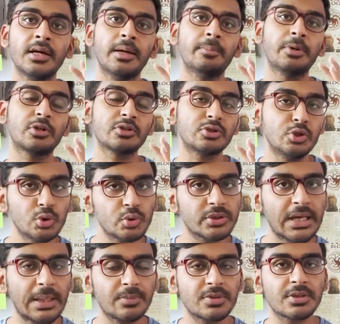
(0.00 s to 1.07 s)
Because News
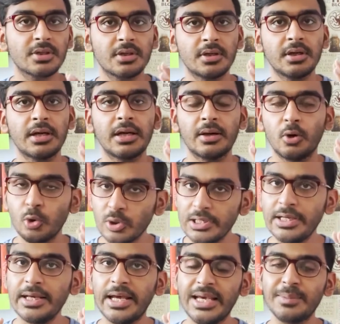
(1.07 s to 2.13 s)
Hamster
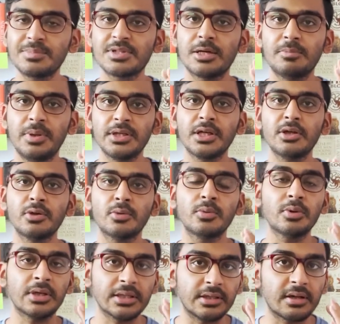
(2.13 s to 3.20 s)
only aims at bringing
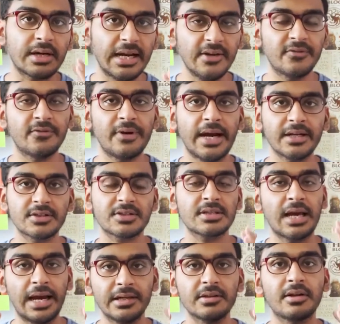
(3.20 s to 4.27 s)
you the right facts
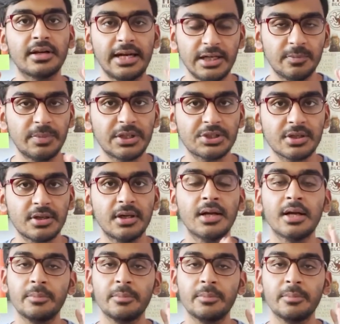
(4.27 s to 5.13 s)
and the right picture,